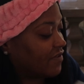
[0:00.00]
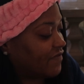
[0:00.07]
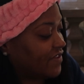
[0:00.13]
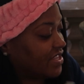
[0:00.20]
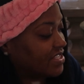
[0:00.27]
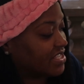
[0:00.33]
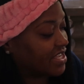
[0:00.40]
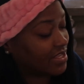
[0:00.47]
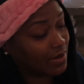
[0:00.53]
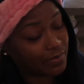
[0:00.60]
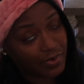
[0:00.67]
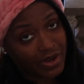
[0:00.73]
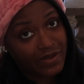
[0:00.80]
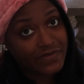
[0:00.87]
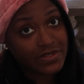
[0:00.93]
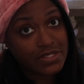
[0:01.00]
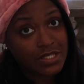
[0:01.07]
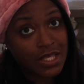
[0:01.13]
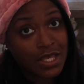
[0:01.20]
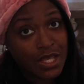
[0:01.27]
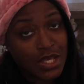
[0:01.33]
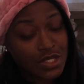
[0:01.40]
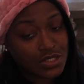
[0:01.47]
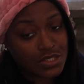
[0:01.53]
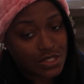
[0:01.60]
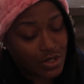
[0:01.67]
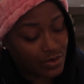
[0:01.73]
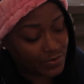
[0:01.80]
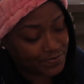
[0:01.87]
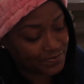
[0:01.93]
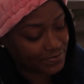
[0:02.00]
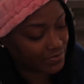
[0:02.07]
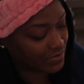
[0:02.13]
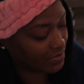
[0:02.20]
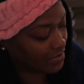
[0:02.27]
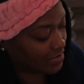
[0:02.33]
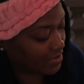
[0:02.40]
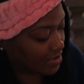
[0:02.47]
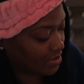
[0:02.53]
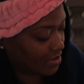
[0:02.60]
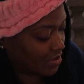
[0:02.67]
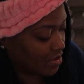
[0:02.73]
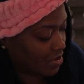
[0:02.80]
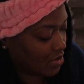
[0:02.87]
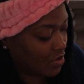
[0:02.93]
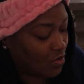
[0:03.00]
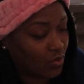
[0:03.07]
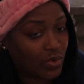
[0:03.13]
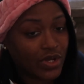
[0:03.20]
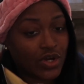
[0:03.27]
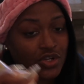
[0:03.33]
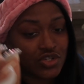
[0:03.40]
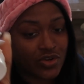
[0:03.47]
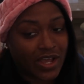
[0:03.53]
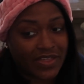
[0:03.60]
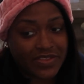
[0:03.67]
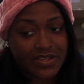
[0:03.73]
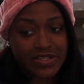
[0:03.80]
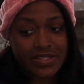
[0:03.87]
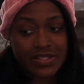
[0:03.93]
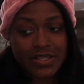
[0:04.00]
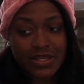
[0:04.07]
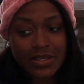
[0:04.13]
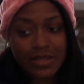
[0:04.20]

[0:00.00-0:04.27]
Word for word: your feet, and your privates. So we're gonna try this.